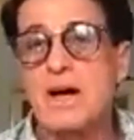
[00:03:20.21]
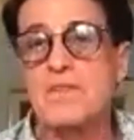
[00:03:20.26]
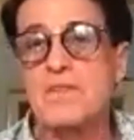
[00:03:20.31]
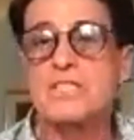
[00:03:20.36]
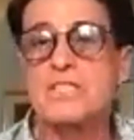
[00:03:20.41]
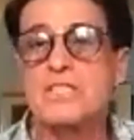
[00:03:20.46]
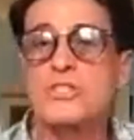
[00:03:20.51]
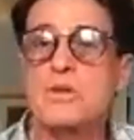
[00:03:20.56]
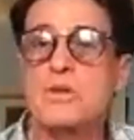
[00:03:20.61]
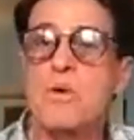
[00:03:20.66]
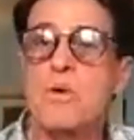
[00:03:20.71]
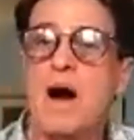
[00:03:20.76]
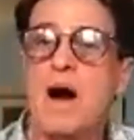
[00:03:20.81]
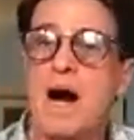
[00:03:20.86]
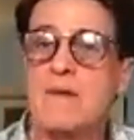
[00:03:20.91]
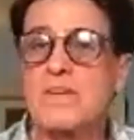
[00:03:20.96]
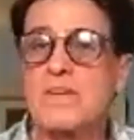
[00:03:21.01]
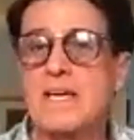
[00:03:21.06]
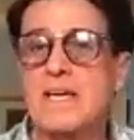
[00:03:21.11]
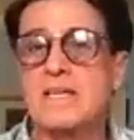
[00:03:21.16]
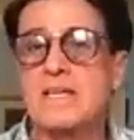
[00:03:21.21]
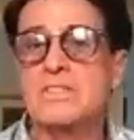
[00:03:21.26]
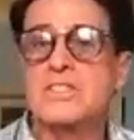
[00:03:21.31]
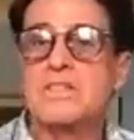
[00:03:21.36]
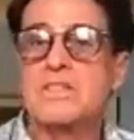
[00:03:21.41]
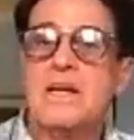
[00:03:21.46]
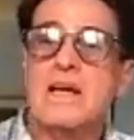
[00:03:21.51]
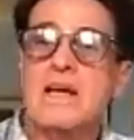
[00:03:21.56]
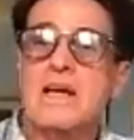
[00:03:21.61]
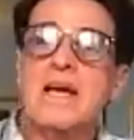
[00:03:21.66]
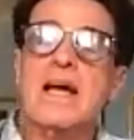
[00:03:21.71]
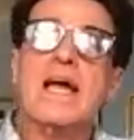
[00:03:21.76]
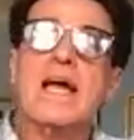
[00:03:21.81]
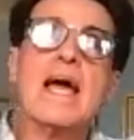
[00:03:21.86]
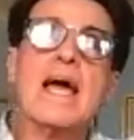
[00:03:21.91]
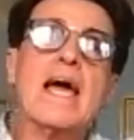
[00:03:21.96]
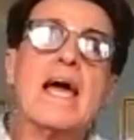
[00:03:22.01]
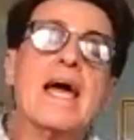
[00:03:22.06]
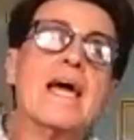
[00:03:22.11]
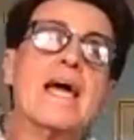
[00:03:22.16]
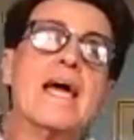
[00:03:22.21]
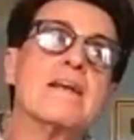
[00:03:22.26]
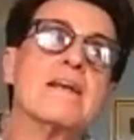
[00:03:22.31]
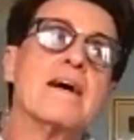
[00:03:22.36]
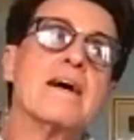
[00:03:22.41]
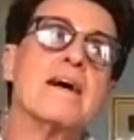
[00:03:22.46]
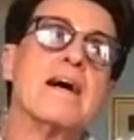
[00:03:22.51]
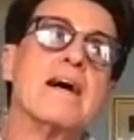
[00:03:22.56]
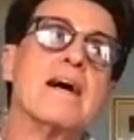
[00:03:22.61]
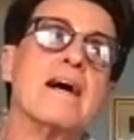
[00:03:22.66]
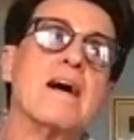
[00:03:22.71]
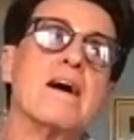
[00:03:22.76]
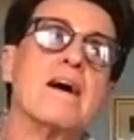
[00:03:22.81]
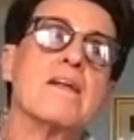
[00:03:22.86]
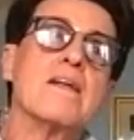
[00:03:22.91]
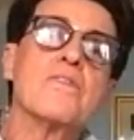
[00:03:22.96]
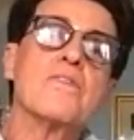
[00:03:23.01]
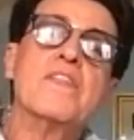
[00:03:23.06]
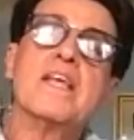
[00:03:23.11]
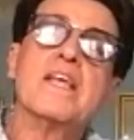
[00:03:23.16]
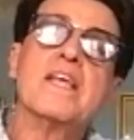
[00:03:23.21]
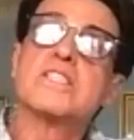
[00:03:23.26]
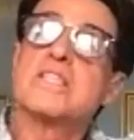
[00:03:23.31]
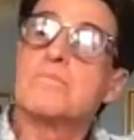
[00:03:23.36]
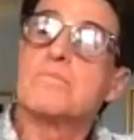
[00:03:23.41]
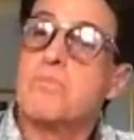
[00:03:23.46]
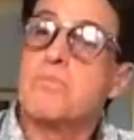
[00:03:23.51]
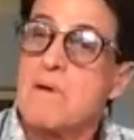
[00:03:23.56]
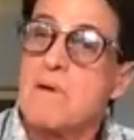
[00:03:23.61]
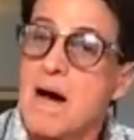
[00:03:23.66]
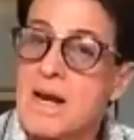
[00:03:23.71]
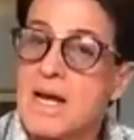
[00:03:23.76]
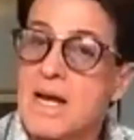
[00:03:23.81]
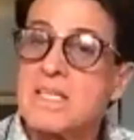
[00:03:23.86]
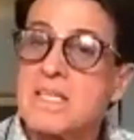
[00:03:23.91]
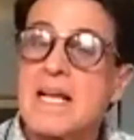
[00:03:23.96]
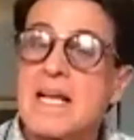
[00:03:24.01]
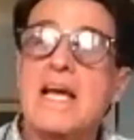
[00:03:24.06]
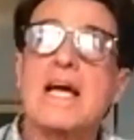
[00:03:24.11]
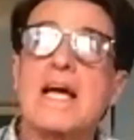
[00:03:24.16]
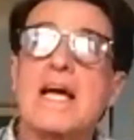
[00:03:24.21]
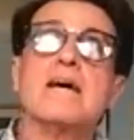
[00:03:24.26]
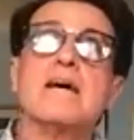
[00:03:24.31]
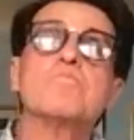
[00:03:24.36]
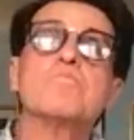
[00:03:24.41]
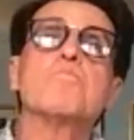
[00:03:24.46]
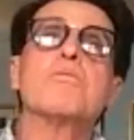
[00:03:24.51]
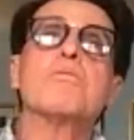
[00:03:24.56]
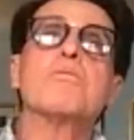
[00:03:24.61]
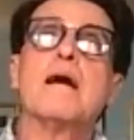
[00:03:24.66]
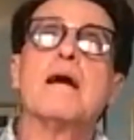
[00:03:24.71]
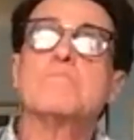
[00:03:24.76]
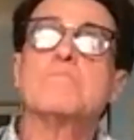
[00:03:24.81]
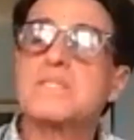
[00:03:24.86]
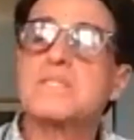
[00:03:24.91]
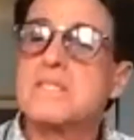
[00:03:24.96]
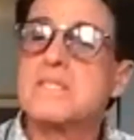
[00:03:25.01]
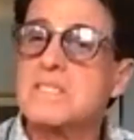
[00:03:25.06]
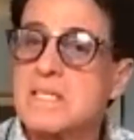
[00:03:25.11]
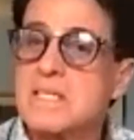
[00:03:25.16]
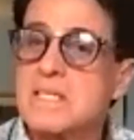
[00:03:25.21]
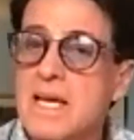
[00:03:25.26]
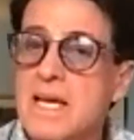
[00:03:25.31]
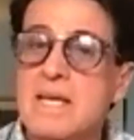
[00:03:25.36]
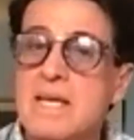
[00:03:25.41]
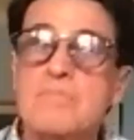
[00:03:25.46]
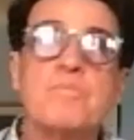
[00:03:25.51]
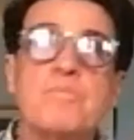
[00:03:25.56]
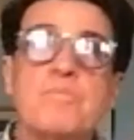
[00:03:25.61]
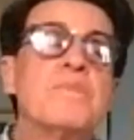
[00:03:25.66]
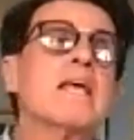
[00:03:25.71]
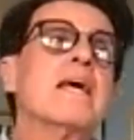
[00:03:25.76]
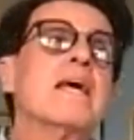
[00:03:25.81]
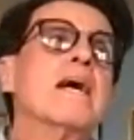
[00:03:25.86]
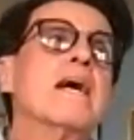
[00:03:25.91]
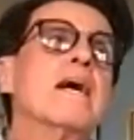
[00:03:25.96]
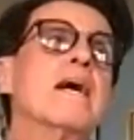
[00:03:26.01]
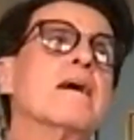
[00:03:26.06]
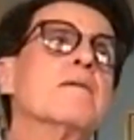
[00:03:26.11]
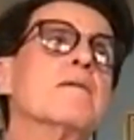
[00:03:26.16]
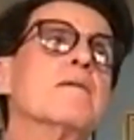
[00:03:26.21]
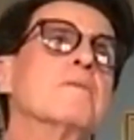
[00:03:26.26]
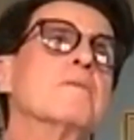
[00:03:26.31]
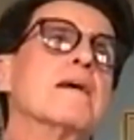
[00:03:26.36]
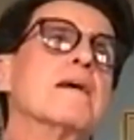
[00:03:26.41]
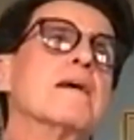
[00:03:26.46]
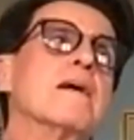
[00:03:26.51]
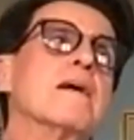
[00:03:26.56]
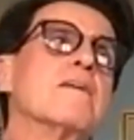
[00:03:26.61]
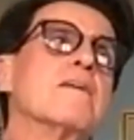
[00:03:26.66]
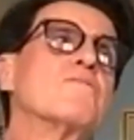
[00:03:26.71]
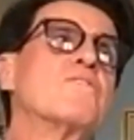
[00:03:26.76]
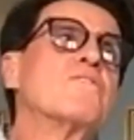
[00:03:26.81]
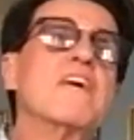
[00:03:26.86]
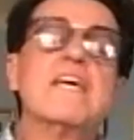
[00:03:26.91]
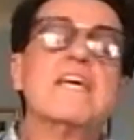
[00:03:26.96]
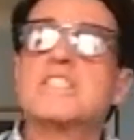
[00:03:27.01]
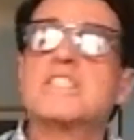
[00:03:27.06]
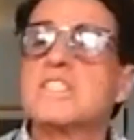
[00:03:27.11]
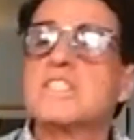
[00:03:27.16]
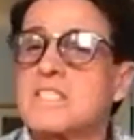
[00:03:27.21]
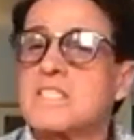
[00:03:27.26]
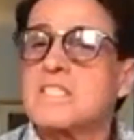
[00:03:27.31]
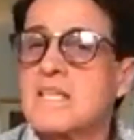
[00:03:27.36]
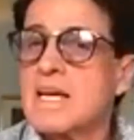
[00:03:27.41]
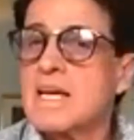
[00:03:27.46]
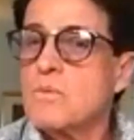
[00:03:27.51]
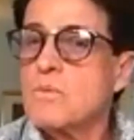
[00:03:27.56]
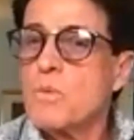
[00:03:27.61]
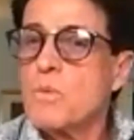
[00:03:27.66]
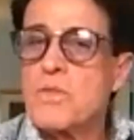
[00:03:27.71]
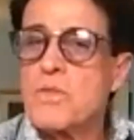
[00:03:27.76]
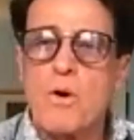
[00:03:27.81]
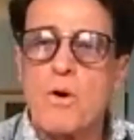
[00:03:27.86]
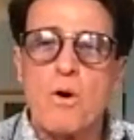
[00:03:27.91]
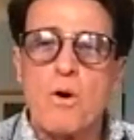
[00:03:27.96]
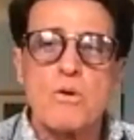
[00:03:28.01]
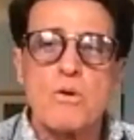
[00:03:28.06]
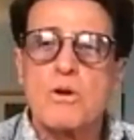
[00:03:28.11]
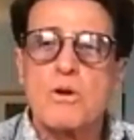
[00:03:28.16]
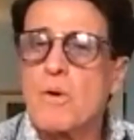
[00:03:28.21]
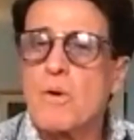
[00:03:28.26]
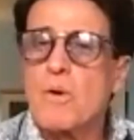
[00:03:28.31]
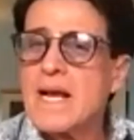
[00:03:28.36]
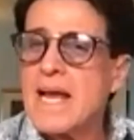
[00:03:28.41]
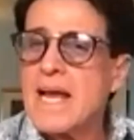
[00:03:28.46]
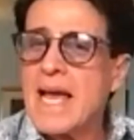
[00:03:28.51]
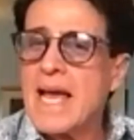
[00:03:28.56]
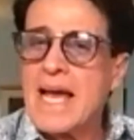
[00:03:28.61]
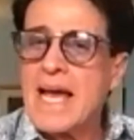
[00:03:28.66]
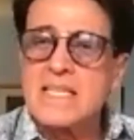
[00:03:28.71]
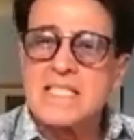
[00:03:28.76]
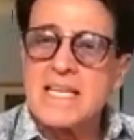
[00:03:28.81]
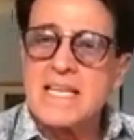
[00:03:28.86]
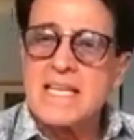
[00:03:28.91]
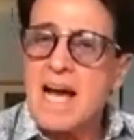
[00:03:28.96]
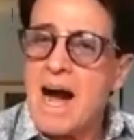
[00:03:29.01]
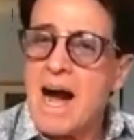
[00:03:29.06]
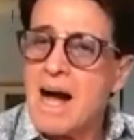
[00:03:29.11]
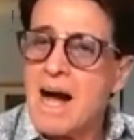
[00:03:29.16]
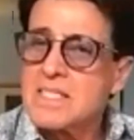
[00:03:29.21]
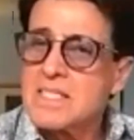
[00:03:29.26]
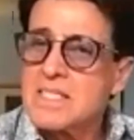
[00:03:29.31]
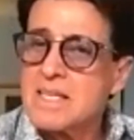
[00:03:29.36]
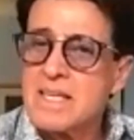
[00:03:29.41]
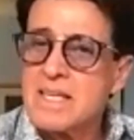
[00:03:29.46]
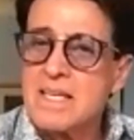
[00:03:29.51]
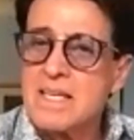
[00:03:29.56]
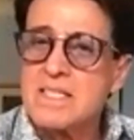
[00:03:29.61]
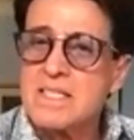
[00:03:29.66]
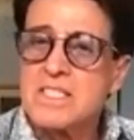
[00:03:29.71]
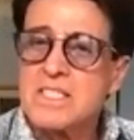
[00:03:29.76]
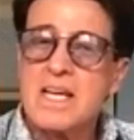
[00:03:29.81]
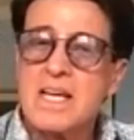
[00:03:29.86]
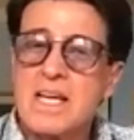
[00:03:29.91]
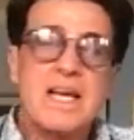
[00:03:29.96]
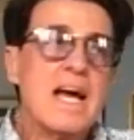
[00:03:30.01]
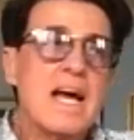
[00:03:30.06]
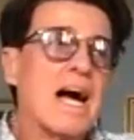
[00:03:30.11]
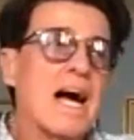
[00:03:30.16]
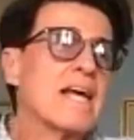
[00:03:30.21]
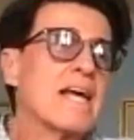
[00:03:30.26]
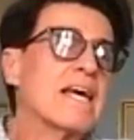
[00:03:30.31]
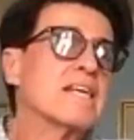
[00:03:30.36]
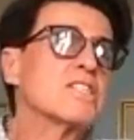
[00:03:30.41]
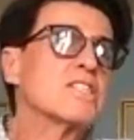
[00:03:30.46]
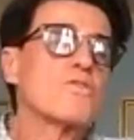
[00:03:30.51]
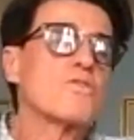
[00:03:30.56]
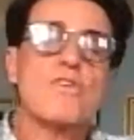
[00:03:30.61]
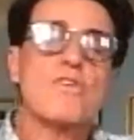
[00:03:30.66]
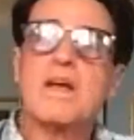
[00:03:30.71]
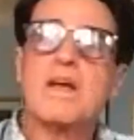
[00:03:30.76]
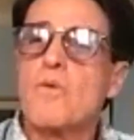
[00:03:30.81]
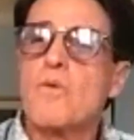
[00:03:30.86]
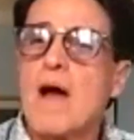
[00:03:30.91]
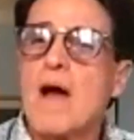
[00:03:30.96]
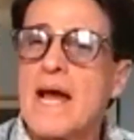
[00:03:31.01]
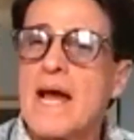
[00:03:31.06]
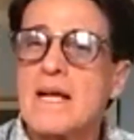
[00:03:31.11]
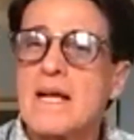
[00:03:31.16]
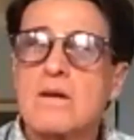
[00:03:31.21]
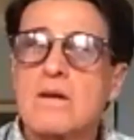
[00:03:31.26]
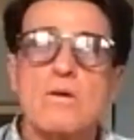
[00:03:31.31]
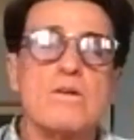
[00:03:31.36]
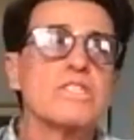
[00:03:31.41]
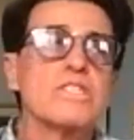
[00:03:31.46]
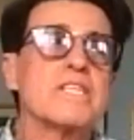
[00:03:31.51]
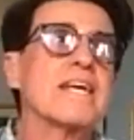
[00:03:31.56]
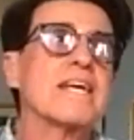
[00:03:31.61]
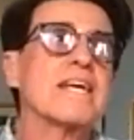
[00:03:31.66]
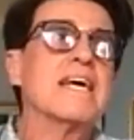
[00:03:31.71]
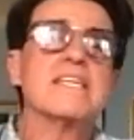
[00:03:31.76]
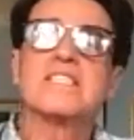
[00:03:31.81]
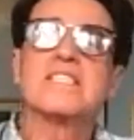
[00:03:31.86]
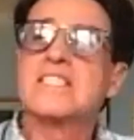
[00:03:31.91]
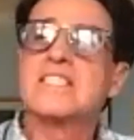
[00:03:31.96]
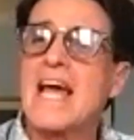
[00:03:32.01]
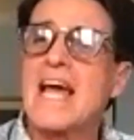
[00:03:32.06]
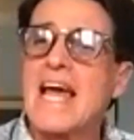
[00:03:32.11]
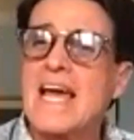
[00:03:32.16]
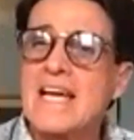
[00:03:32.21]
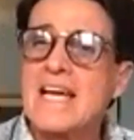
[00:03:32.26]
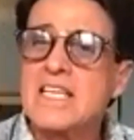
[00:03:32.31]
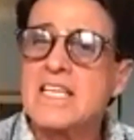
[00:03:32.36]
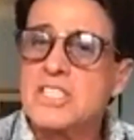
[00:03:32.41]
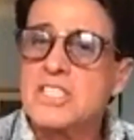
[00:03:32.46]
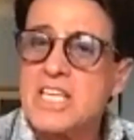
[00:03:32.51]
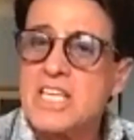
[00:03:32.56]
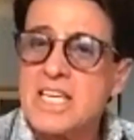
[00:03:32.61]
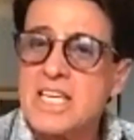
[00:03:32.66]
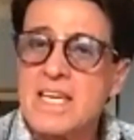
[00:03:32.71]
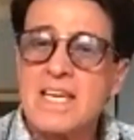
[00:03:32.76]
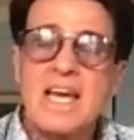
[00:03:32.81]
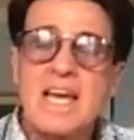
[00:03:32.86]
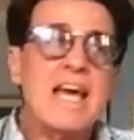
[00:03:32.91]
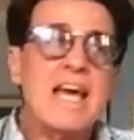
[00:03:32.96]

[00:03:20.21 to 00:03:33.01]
They're so obvious. And this product plumps the skin, feeds the skin with all great antioxidants against free radicals, against aging.